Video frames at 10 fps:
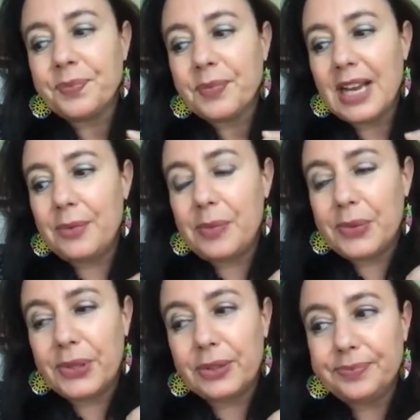I
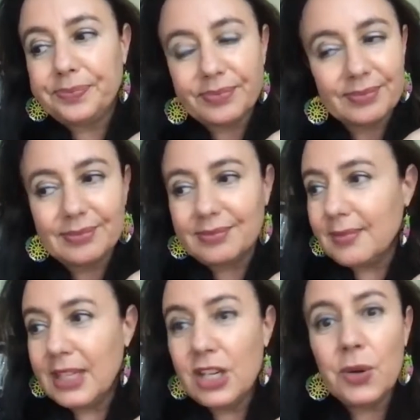remember,
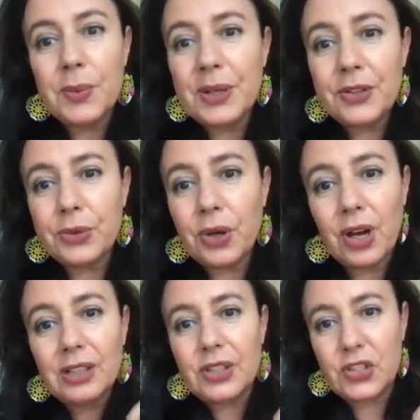we went through
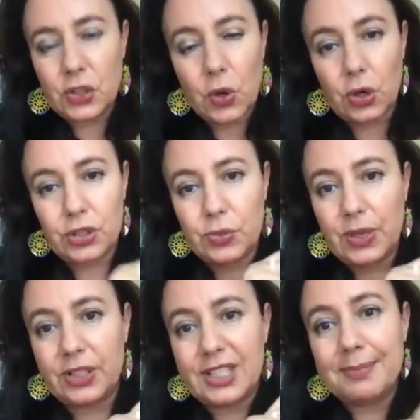all the scores,
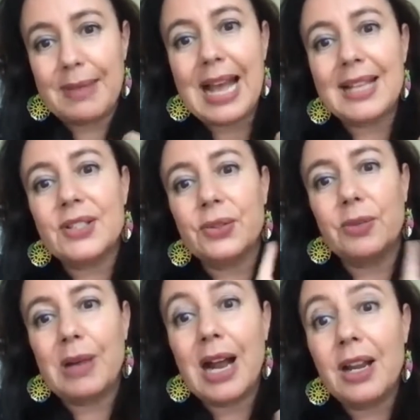whether it's Mass
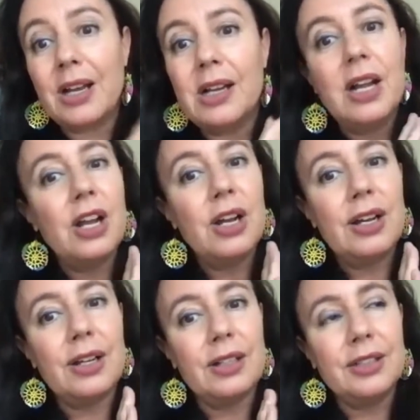or Mahler,
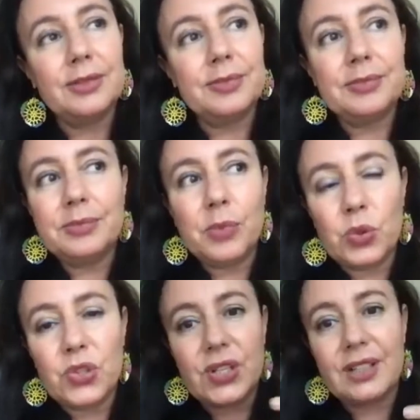
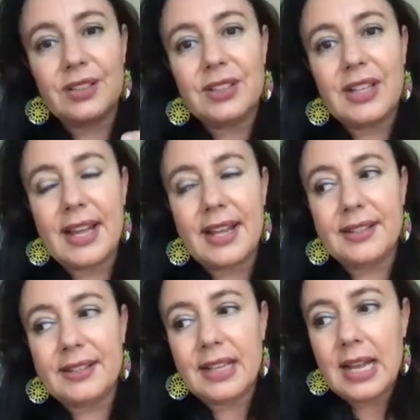Mozart.
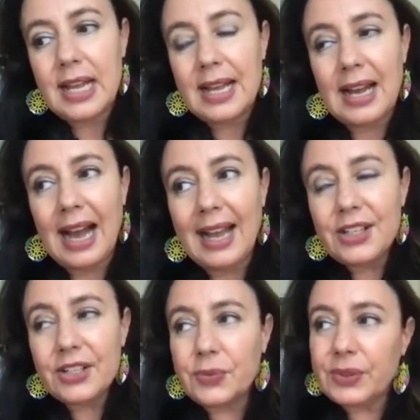And I
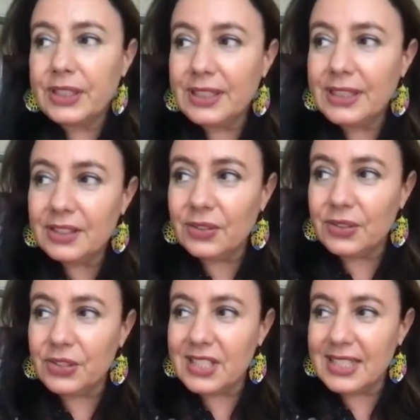just really needed to
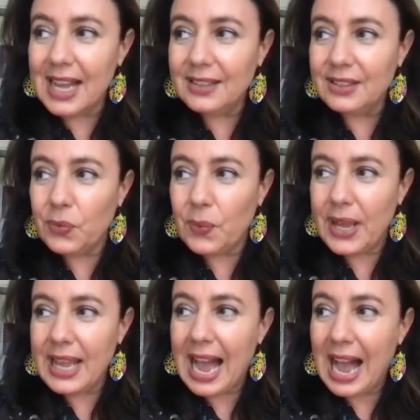understand, in a
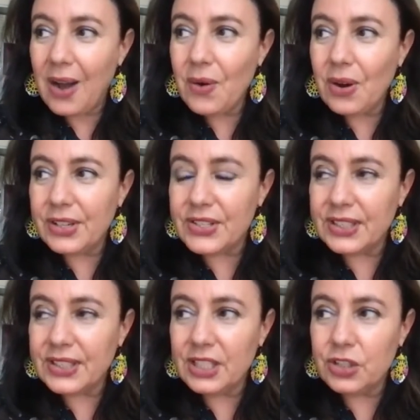way, how
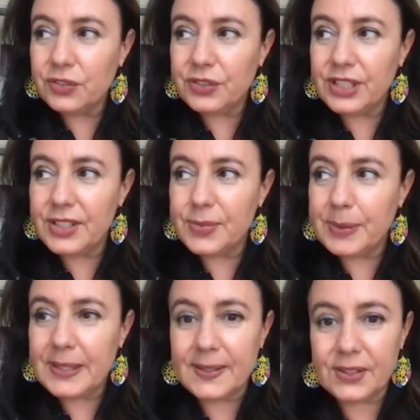is each of these
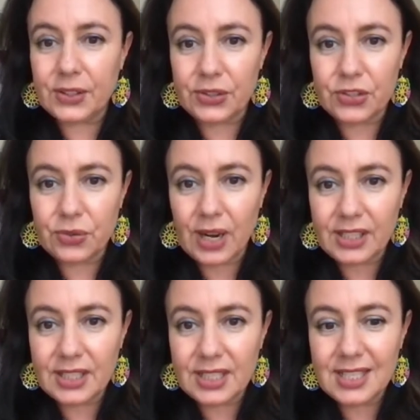pieces
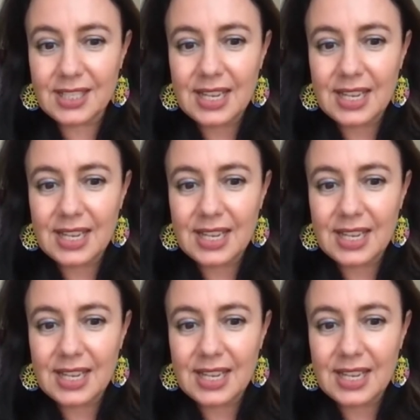constructed?